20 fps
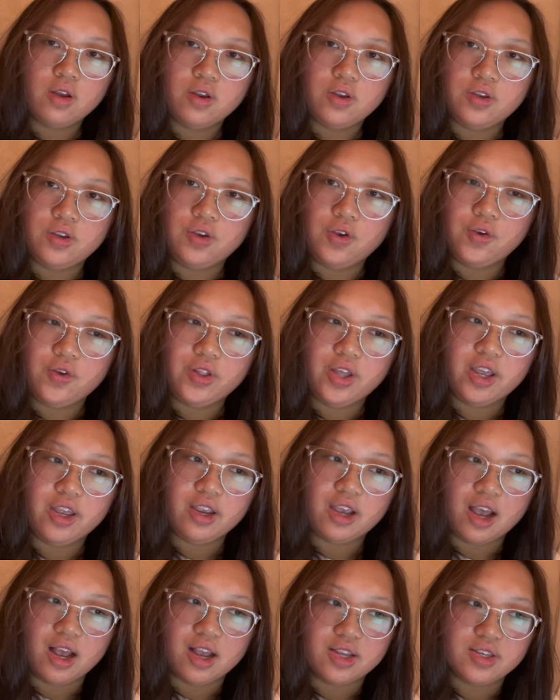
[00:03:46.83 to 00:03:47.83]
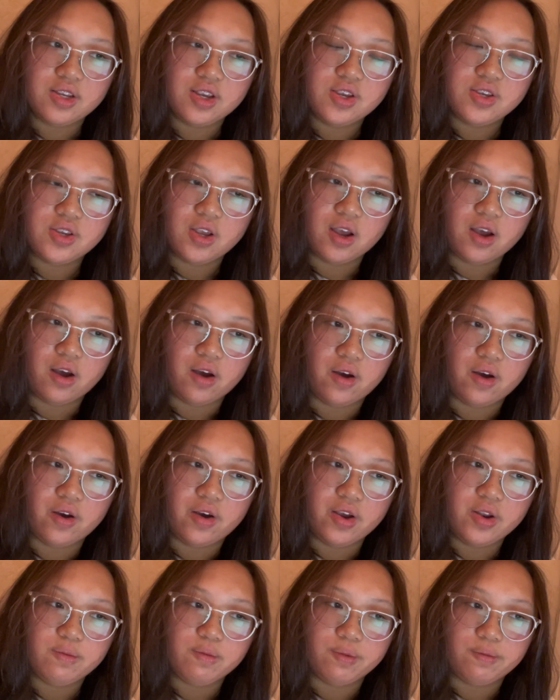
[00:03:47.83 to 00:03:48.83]
Nucleic acids are
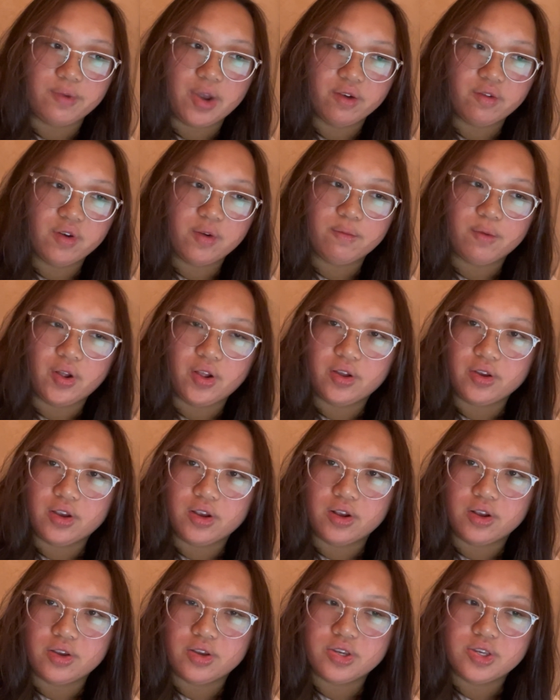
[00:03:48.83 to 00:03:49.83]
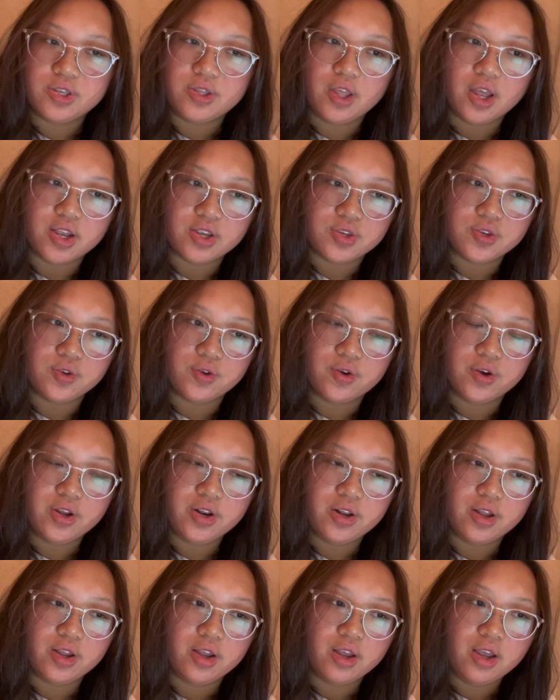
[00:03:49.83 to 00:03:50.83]
hard macromolecules that
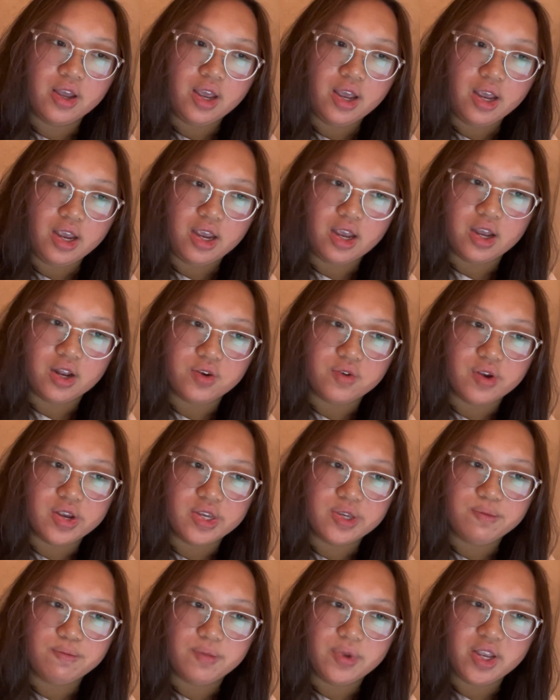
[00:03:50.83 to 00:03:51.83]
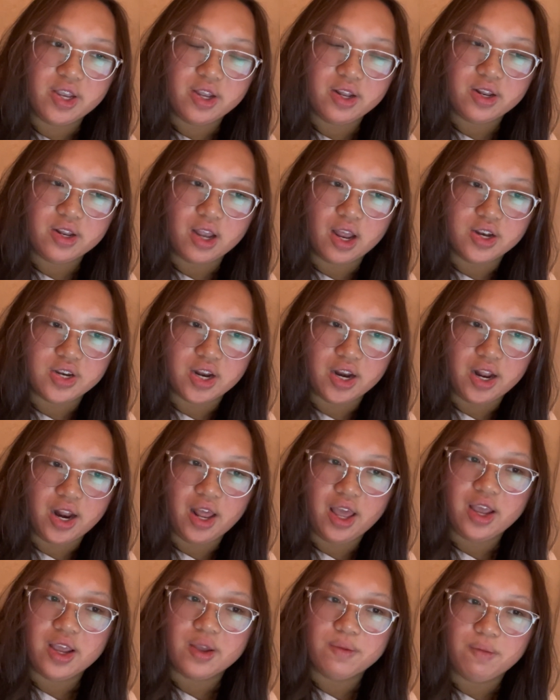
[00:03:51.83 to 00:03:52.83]
sort and transmit a
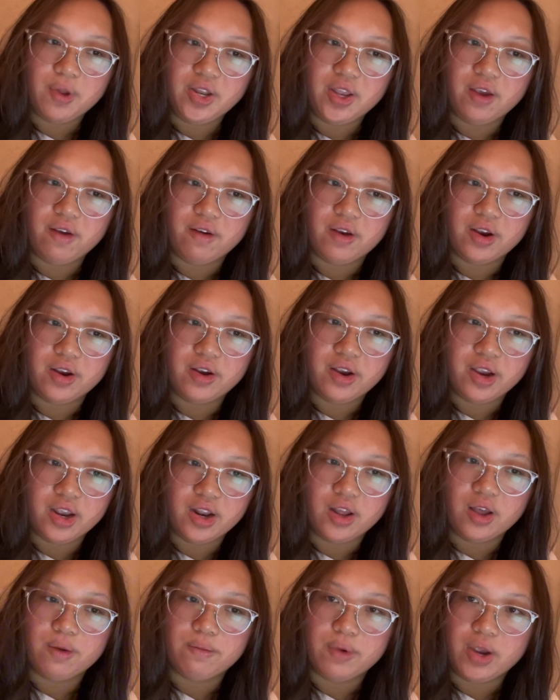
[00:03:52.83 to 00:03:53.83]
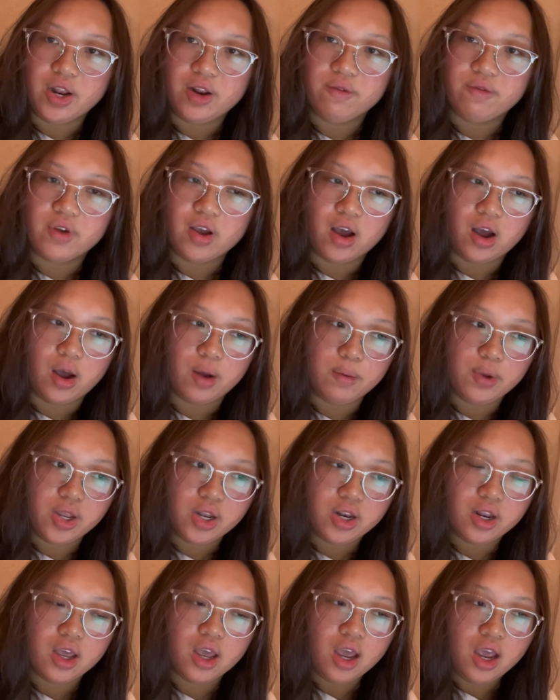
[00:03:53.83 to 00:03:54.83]
genetic material and are made of
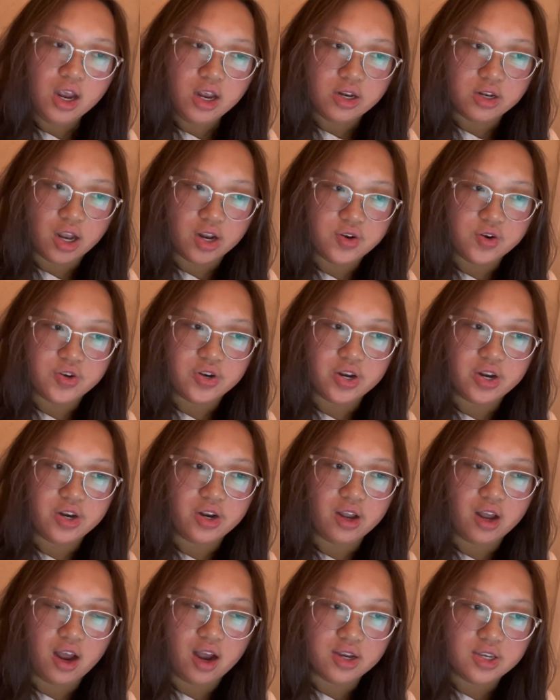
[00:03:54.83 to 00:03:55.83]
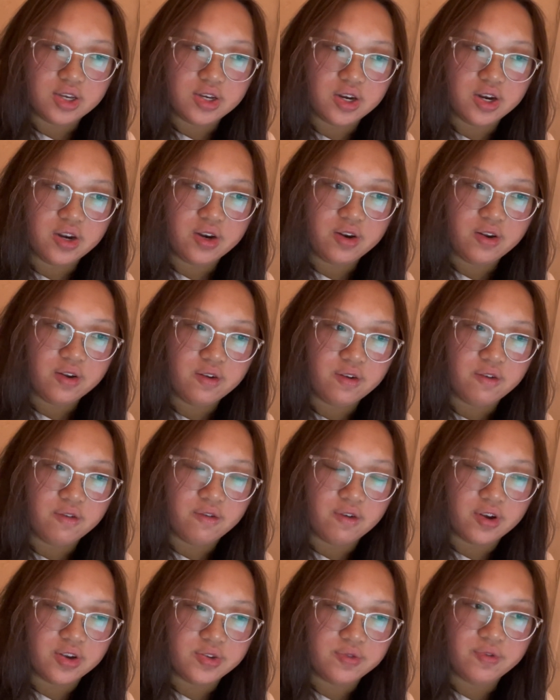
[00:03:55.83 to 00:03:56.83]
carbon, nitrogen, oxygen,
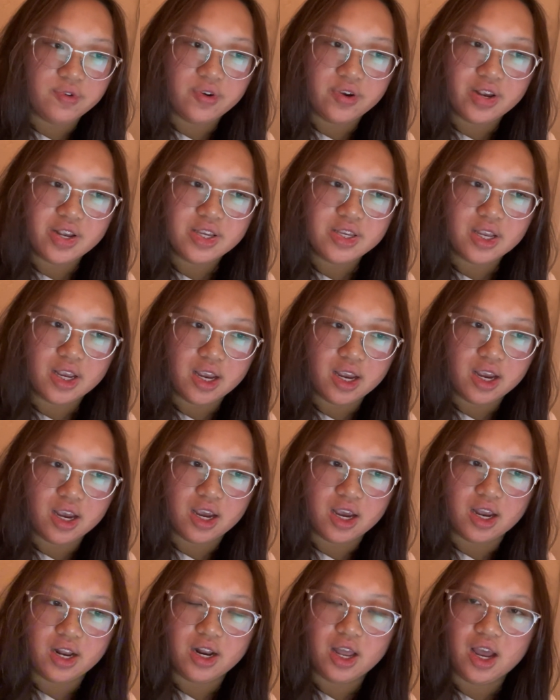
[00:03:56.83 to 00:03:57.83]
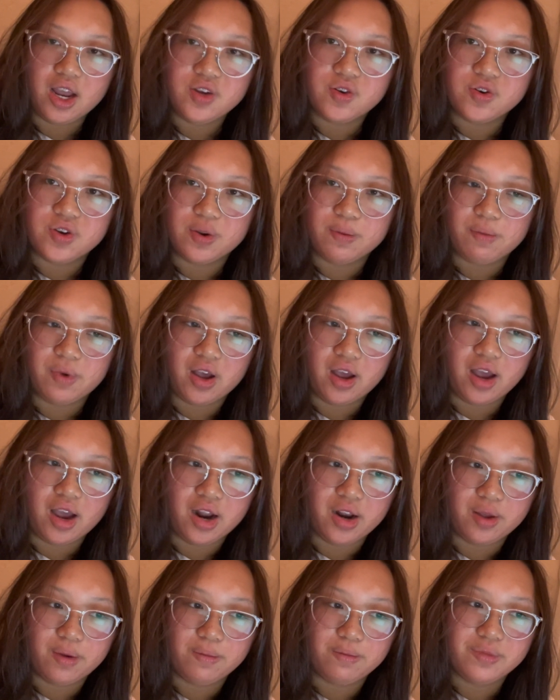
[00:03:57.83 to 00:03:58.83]
phosphorus, and hydrogen
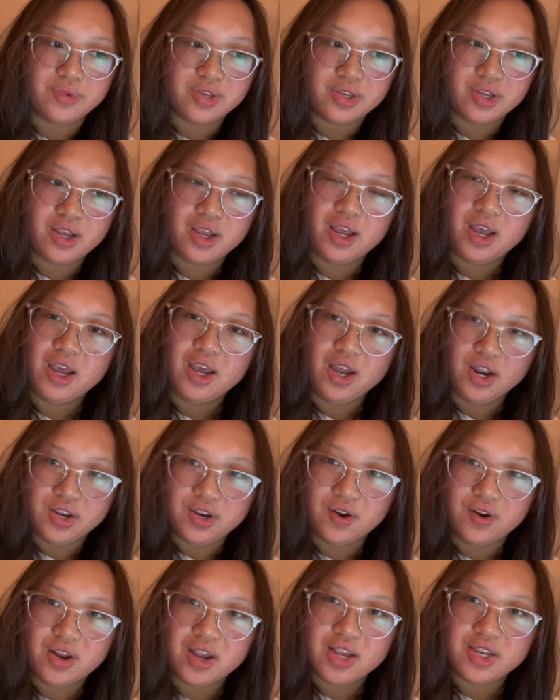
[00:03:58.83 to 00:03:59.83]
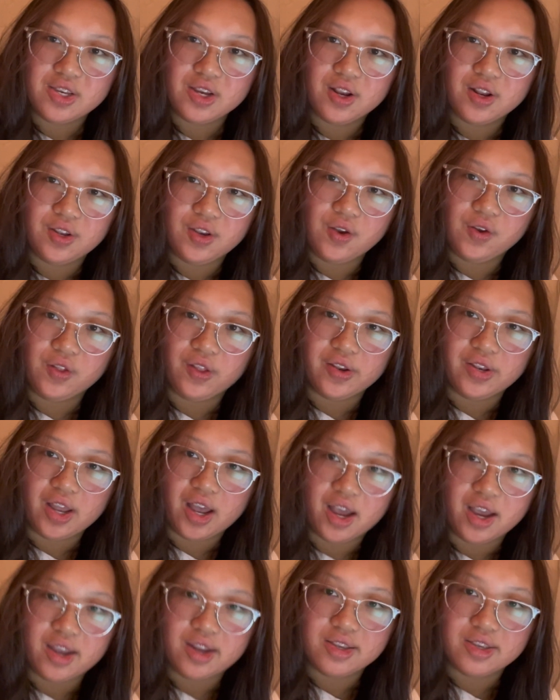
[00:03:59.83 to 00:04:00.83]
atoms, known as
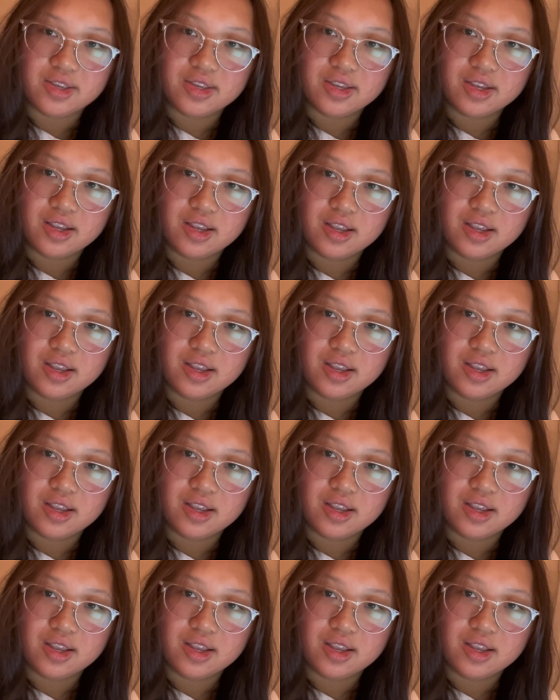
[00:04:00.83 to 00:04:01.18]
nucleotides.